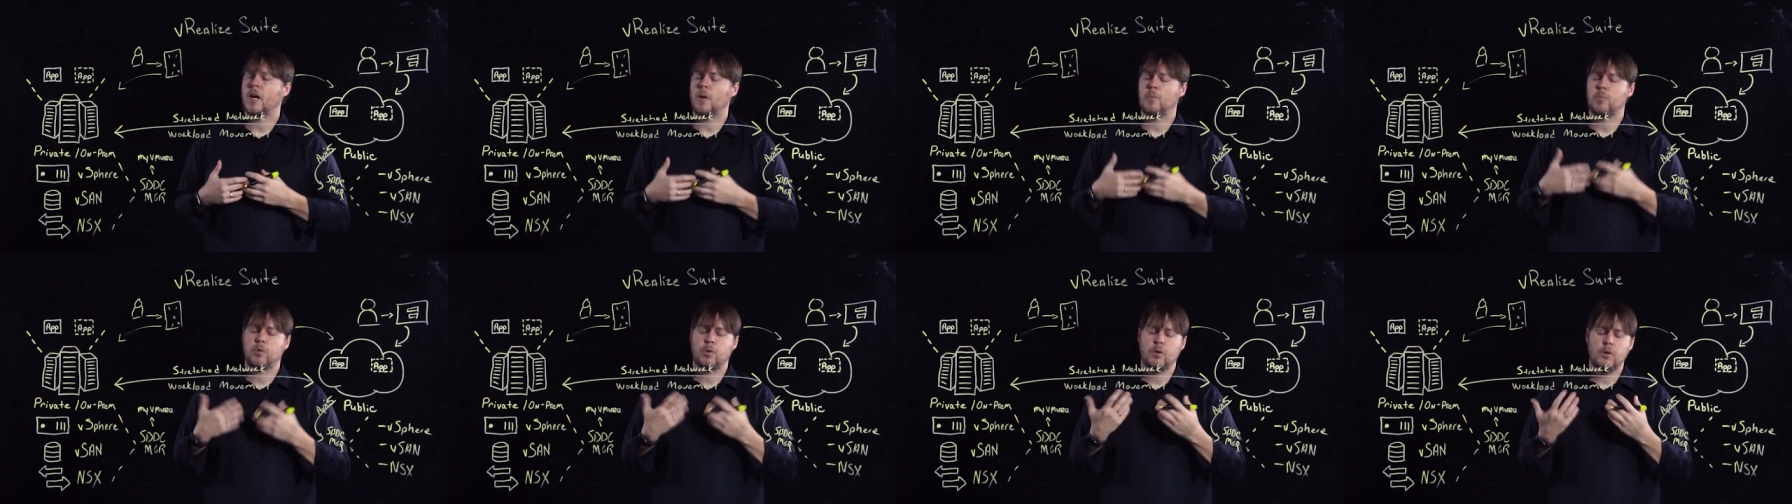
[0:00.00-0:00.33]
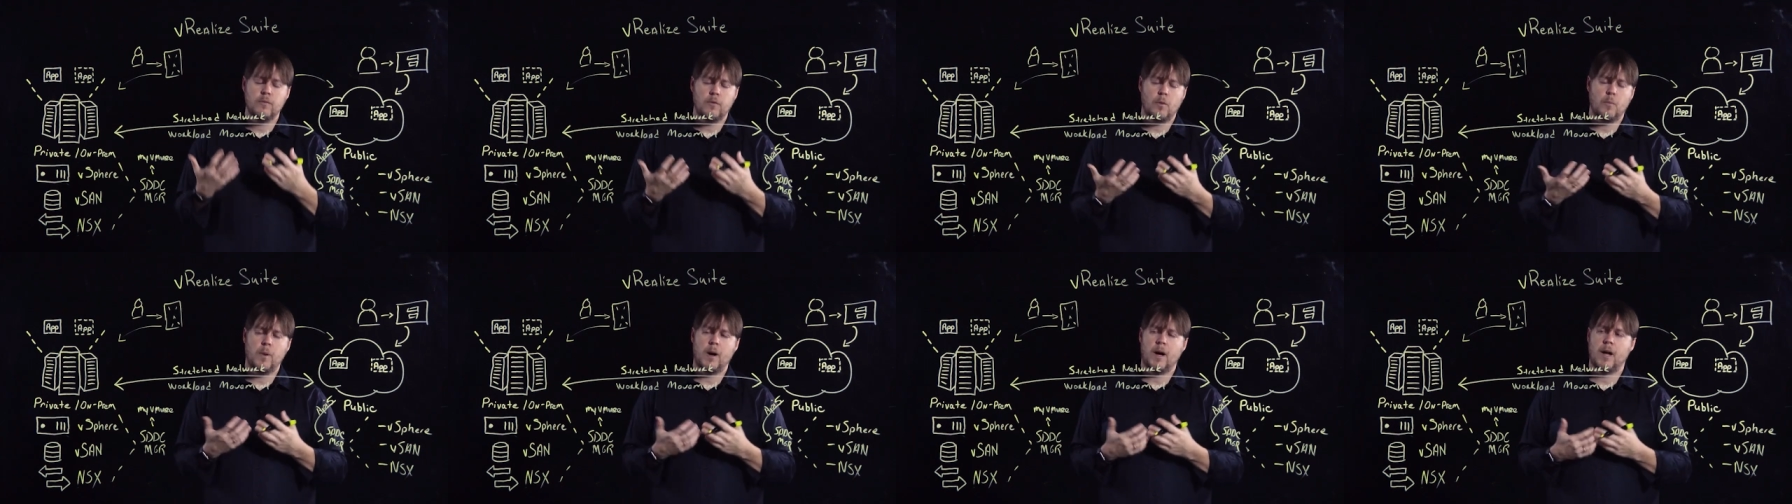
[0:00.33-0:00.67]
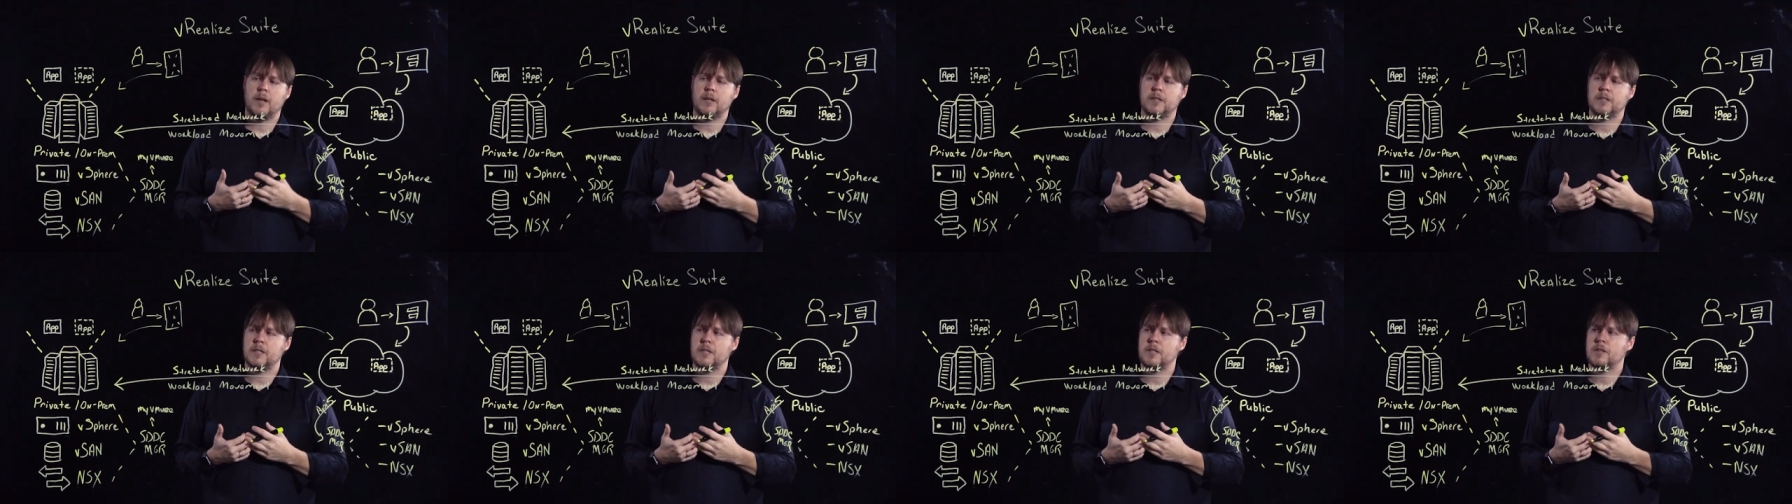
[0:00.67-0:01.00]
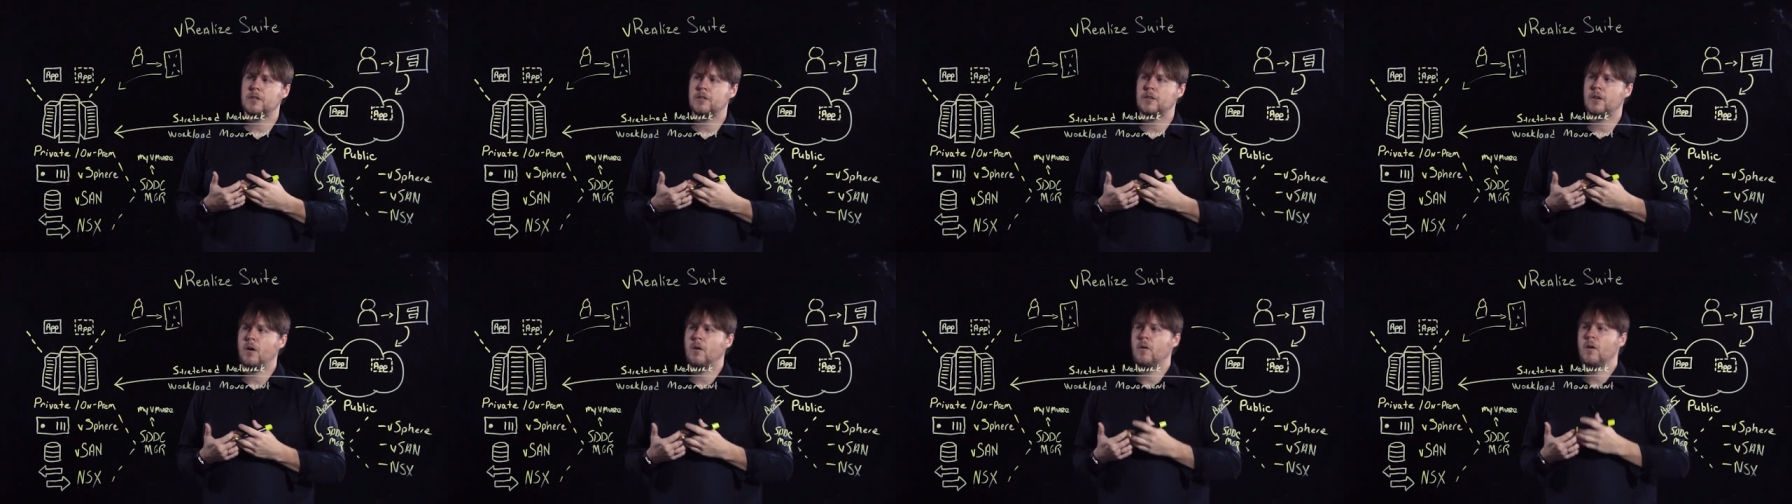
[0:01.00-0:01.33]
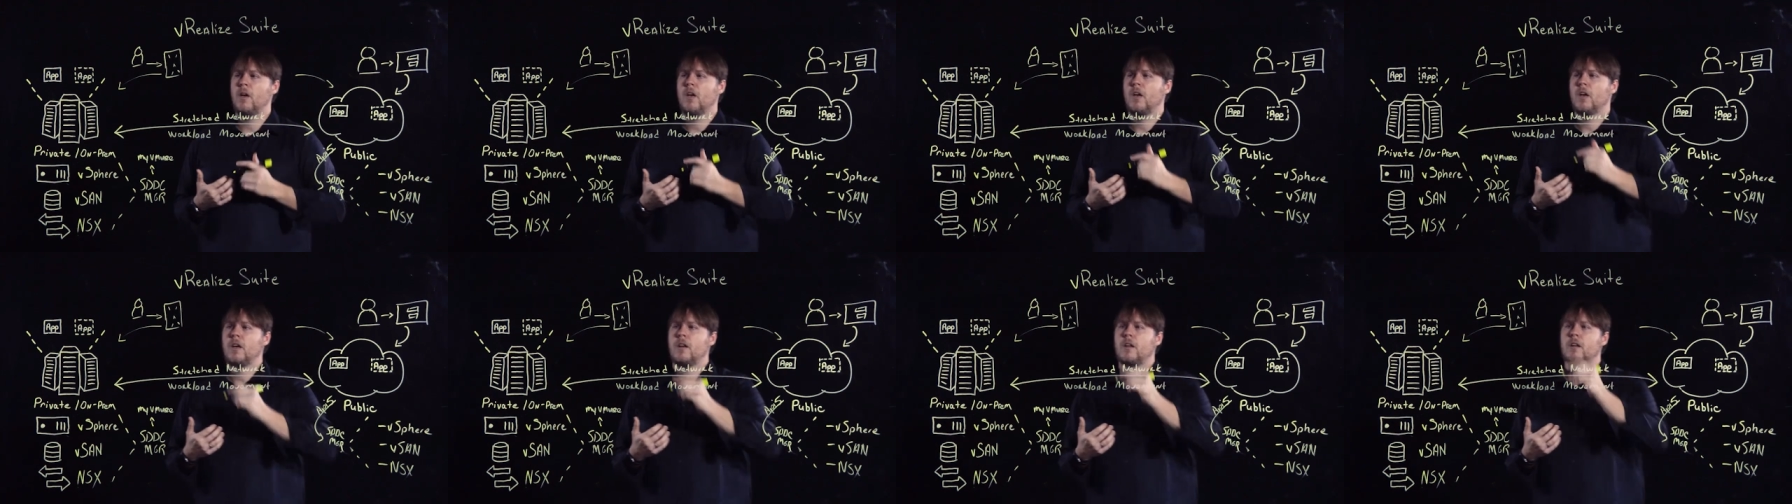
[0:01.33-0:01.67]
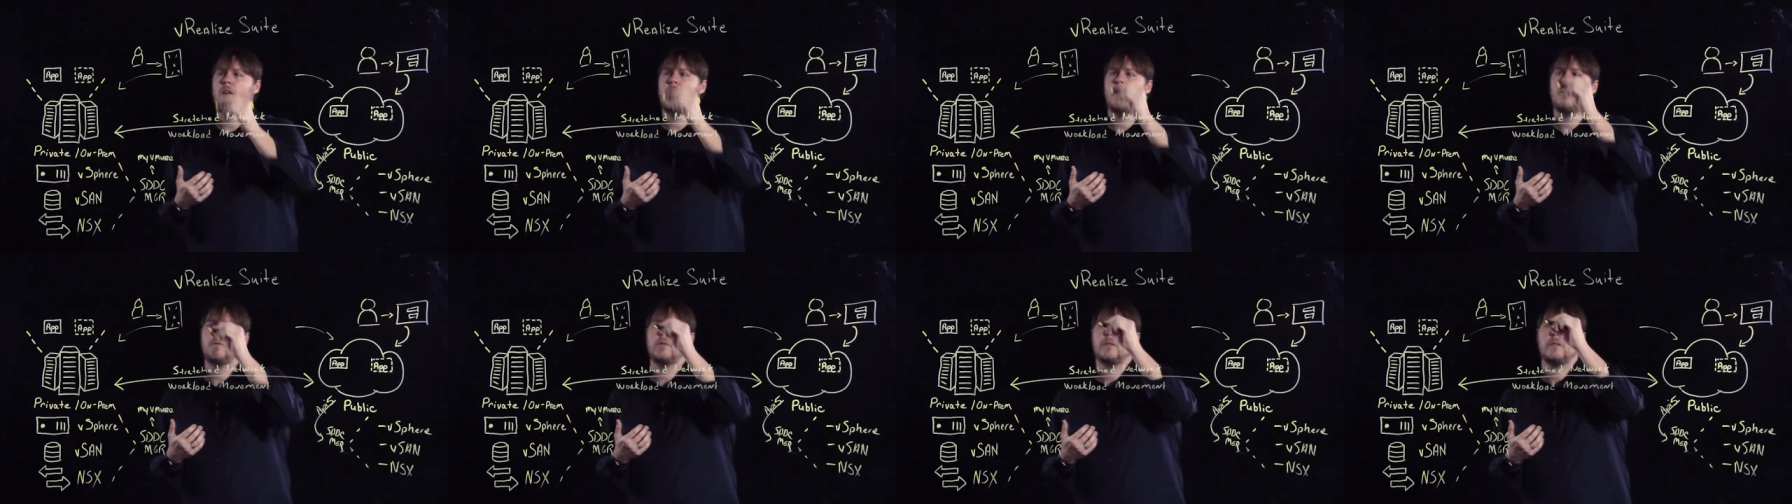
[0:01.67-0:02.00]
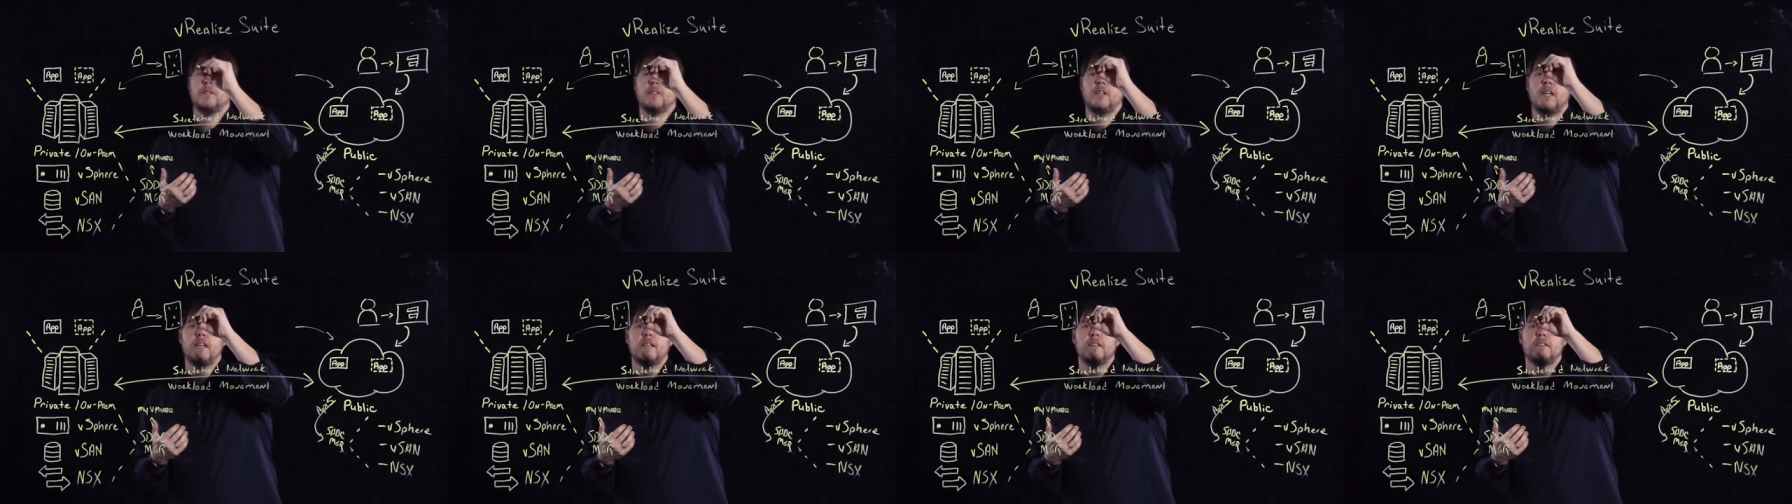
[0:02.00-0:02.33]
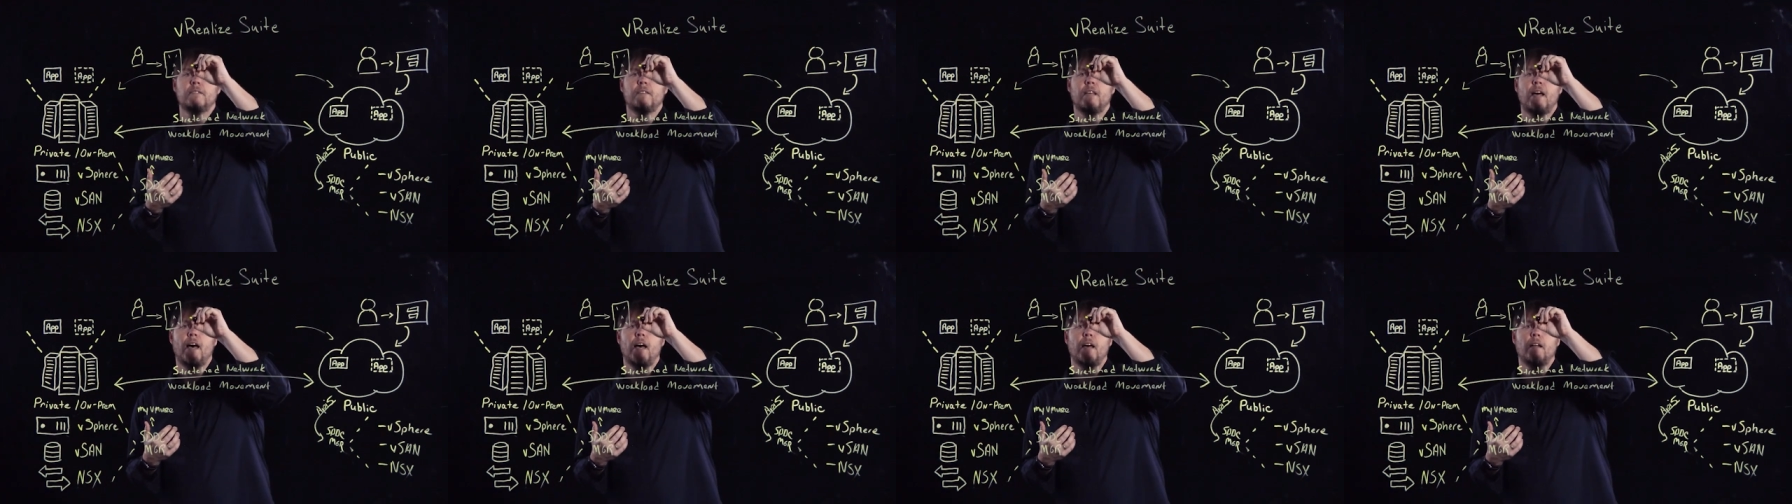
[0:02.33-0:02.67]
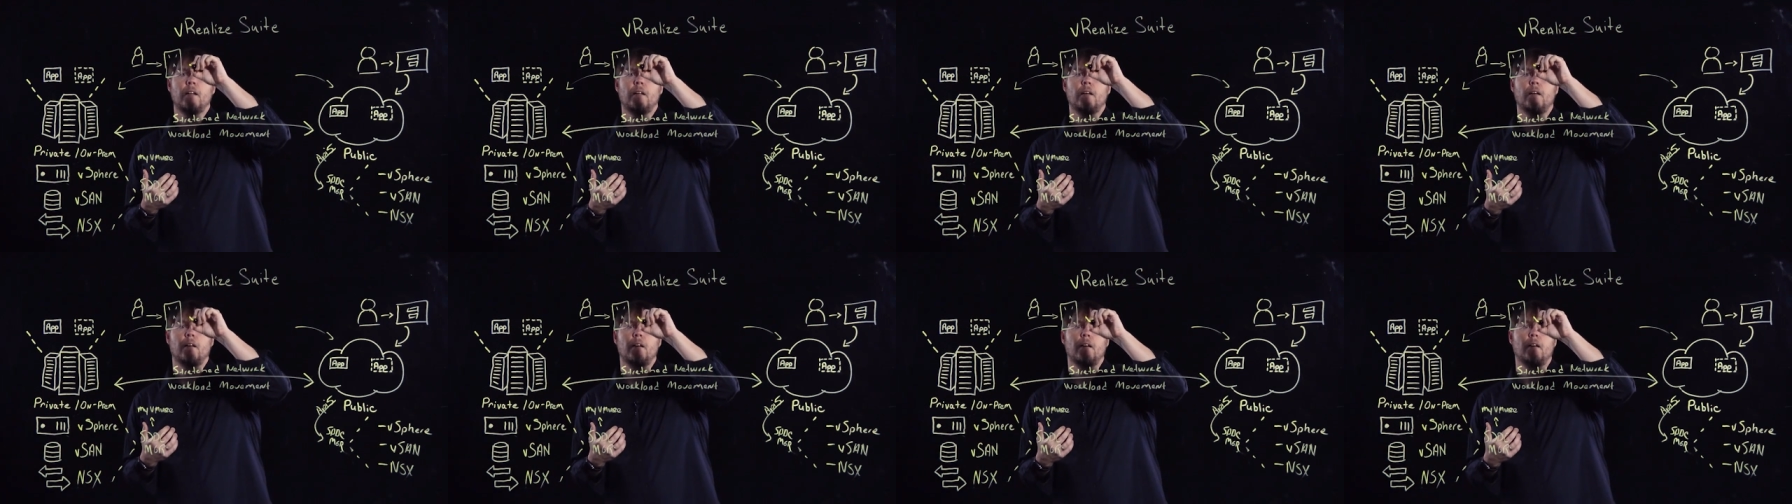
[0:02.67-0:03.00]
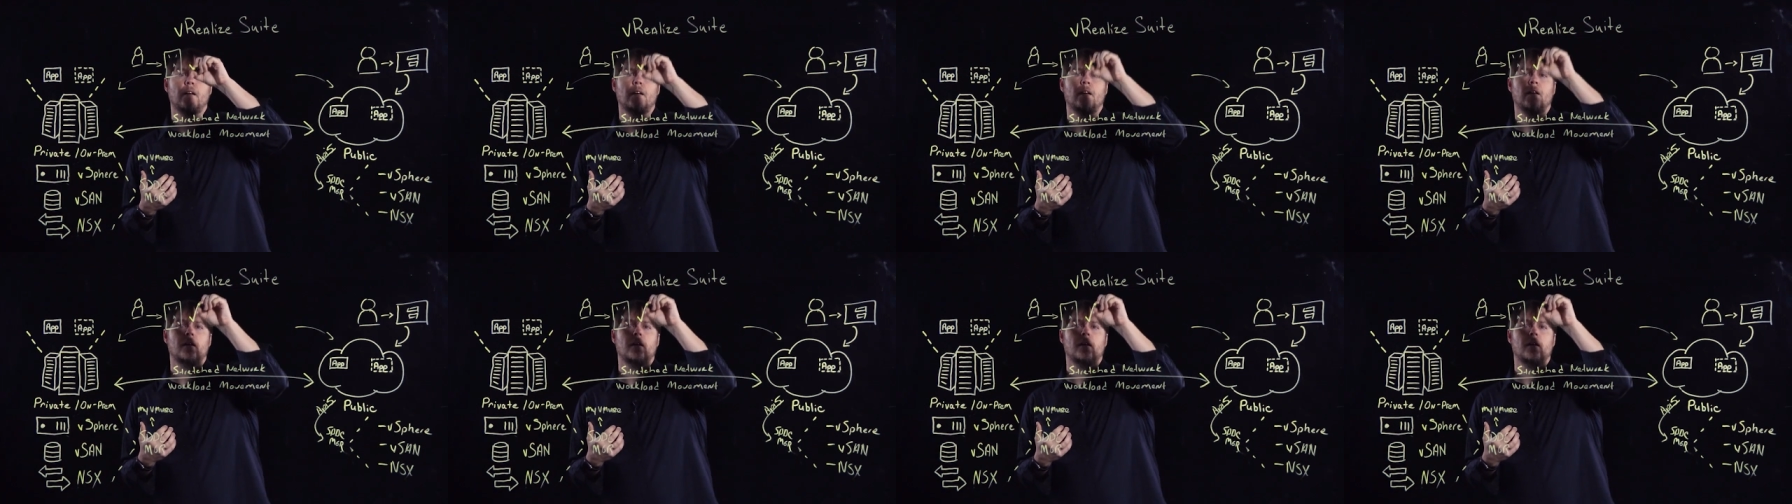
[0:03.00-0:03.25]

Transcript: Approval policies. So, you know, is that